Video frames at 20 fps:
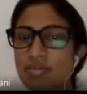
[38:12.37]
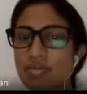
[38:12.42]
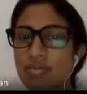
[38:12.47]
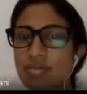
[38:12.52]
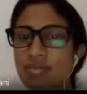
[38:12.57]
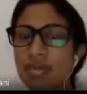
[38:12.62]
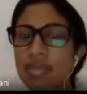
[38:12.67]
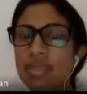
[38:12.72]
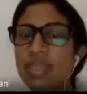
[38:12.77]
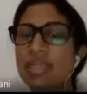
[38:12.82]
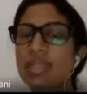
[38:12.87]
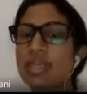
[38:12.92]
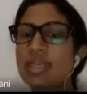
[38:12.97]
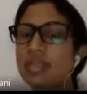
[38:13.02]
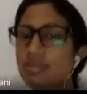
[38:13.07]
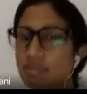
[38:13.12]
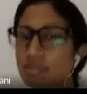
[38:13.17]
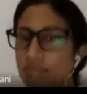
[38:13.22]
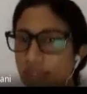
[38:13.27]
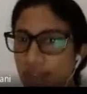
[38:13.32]
particular
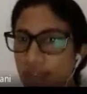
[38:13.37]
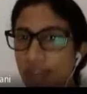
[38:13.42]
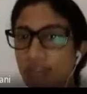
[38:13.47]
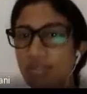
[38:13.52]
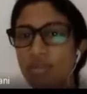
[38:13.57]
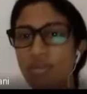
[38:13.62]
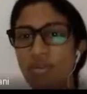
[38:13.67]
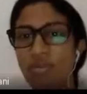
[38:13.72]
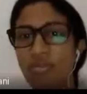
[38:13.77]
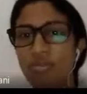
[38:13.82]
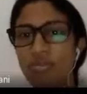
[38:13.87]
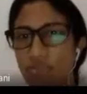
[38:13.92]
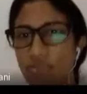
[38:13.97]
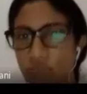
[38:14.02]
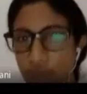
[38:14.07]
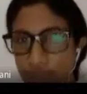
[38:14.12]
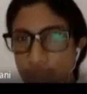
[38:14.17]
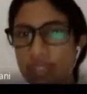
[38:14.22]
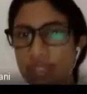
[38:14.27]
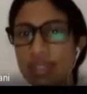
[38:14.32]
value of
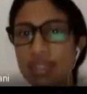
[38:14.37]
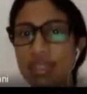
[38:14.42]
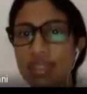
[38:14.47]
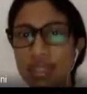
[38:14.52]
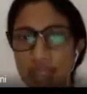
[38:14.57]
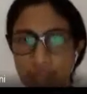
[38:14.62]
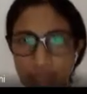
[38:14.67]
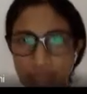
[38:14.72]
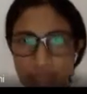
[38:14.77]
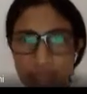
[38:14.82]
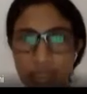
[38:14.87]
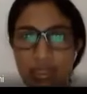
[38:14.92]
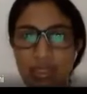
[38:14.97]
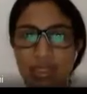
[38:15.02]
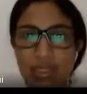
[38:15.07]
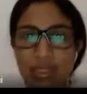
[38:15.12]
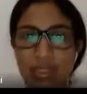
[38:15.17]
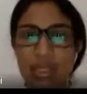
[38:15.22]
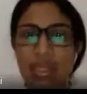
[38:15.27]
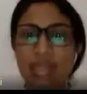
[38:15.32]
wealth in the
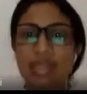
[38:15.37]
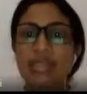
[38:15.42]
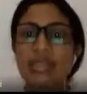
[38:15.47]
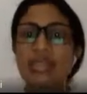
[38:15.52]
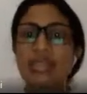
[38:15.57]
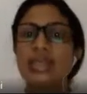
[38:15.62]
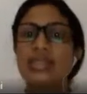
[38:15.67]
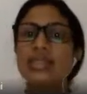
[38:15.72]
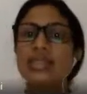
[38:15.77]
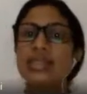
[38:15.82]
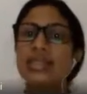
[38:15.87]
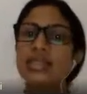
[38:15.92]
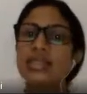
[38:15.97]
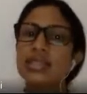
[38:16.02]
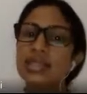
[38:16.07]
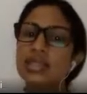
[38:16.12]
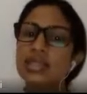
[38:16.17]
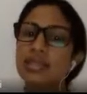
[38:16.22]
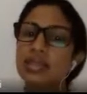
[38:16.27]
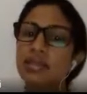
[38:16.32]
country. In that sense, that
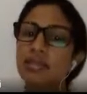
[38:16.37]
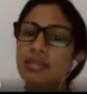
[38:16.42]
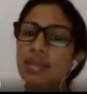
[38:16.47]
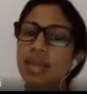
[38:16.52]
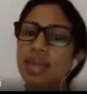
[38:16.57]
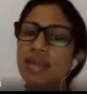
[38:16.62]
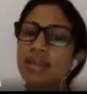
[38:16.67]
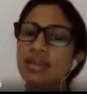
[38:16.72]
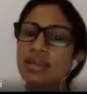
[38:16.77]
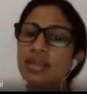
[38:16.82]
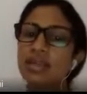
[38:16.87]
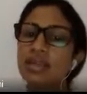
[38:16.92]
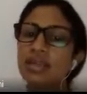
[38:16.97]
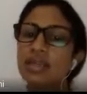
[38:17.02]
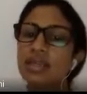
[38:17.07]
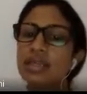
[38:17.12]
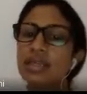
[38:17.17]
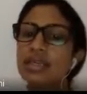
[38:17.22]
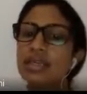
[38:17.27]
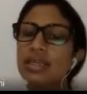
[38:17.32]
central bank
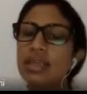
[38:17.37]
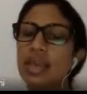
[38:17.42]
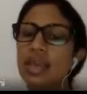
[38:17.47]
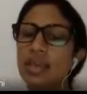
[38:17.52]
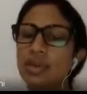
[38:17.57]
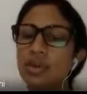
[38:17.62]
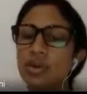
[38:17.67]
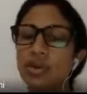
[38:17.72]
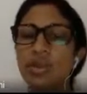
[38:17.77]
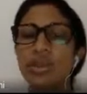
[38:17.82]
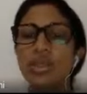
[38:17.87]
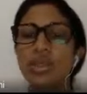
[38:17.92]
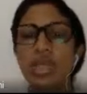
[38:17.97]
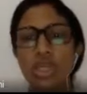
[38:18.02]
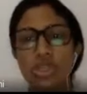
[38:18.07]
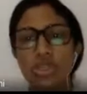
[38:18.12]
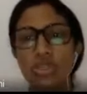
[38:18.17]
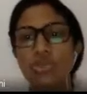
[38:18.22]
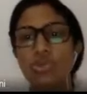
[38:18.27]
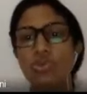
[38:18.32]
cannot
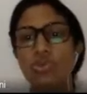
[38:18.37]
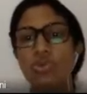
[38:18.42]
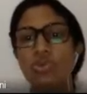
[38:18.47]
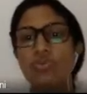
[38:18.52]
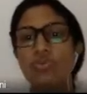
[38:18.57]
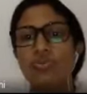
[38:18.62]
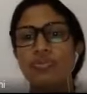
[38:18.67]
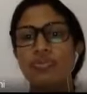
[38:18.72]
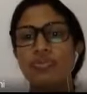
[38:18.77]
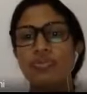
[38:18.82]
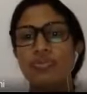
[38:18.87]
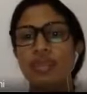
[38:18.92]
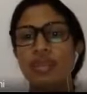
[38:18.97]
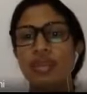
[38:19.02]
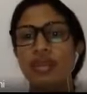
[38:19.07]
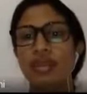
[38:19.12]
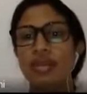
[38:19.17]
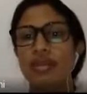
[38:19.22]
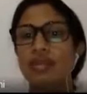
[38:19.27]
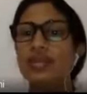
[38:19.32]
issue
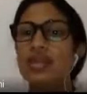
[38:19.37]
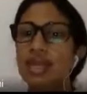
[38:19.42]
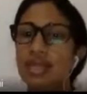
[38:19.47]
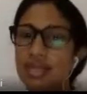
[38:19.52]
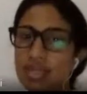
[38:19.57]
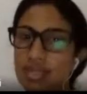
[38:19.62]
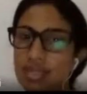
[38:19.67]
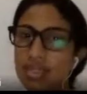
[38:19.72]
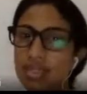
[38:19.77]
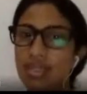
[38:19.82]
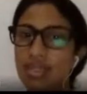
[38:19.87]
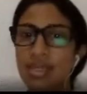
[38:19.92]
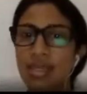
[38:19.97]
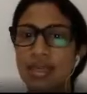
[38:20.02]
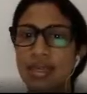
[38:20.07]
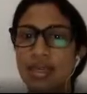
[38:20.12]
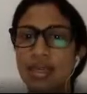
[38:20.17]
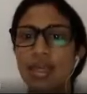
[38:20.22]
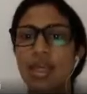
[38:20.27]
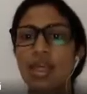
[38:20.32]

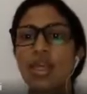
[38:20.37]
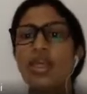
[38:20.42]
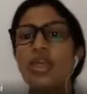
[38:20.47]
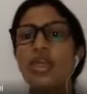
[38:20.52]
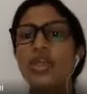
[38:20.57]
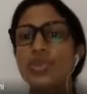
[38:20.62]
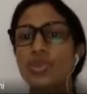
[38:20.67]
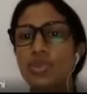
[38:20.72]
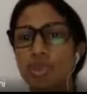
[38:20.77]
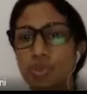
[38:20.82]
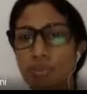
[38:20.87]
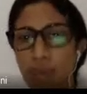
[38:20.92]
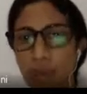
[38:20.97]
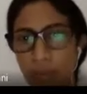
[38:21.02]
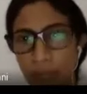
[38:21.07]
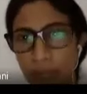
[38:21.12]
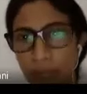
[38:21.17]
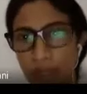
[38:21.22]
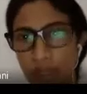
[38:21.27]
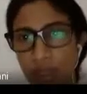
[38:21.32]
currency to the
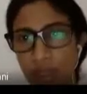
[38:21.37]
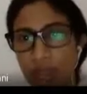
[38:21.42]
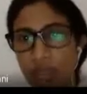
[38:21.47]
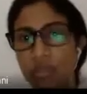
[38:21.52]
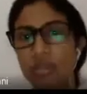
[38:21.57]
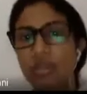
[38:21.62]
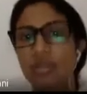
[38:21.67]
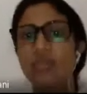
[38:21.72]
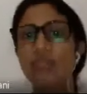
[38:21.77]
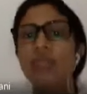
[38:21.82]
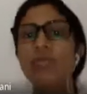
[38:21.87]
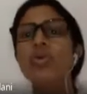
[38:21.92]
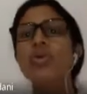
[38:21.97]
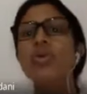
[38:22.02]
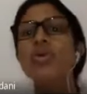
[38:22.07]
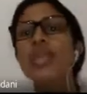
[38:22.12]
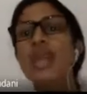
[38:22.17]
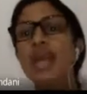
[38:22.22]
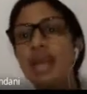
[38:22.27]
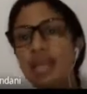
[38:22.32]
public more
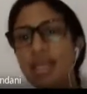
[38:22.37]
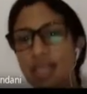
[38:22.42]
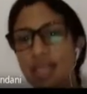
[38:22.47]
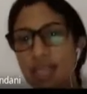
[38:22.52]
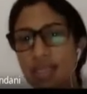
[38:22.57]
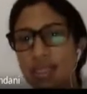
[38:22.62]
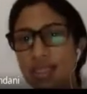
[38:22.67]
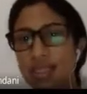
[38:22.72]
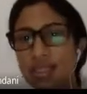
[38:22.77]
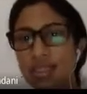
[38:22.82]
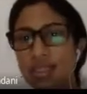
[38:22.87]
than that.